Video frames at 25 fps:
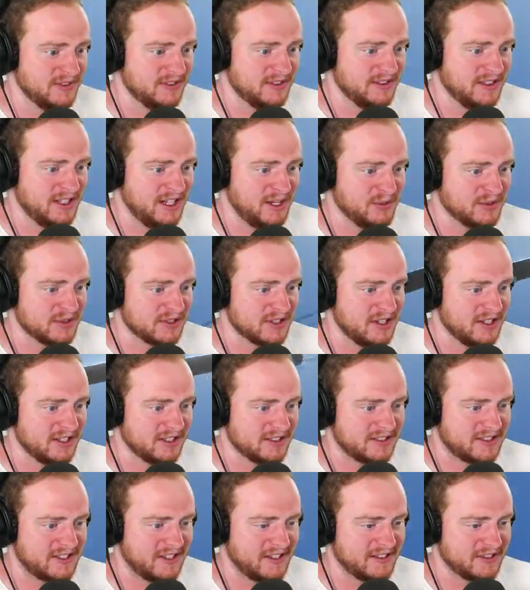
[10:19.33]
That was
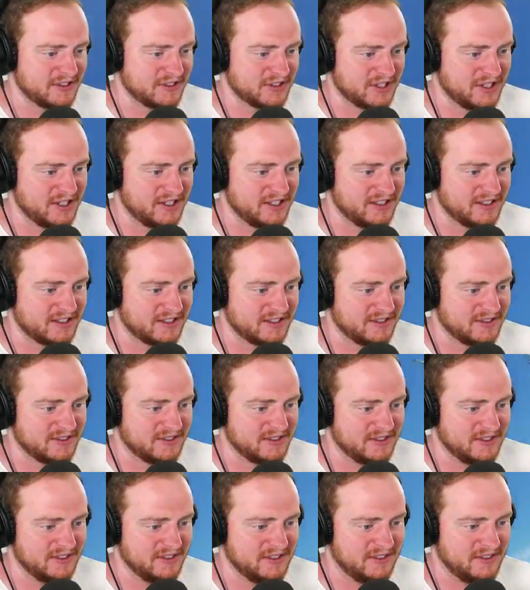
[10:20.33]
like 10 Gs.
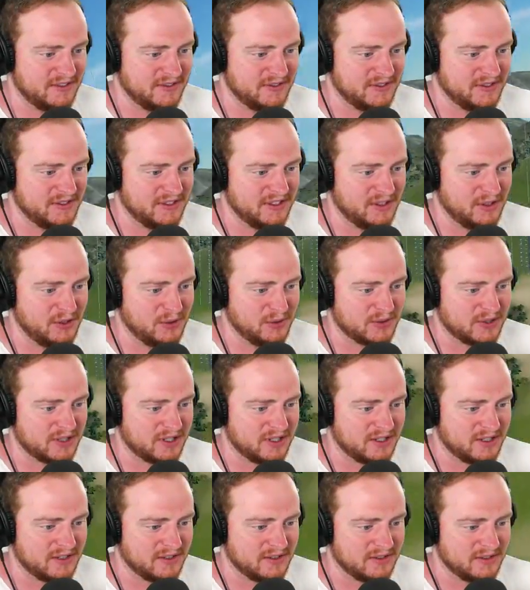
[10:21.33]
Oh
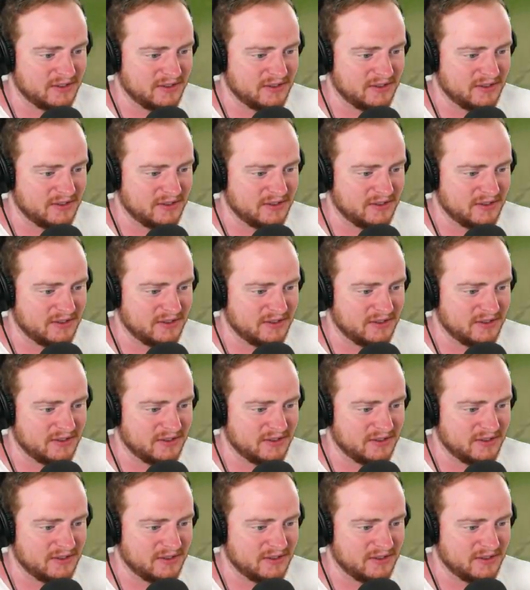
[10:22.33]
dear.